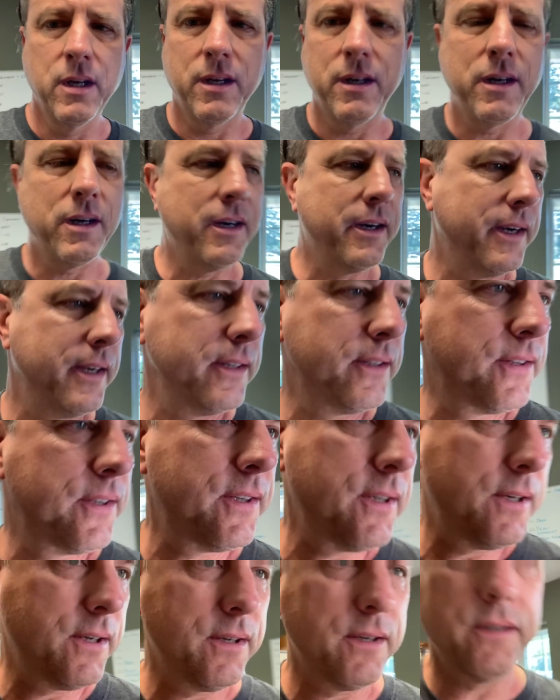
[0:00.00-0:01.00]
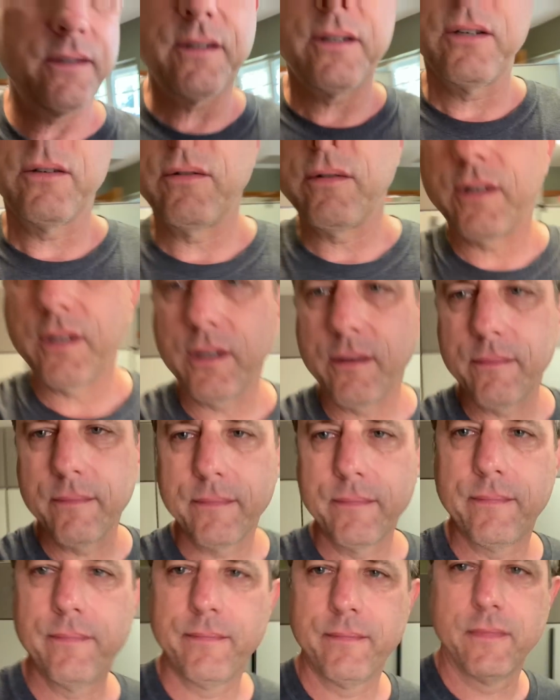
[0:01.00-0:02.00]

All right, so um,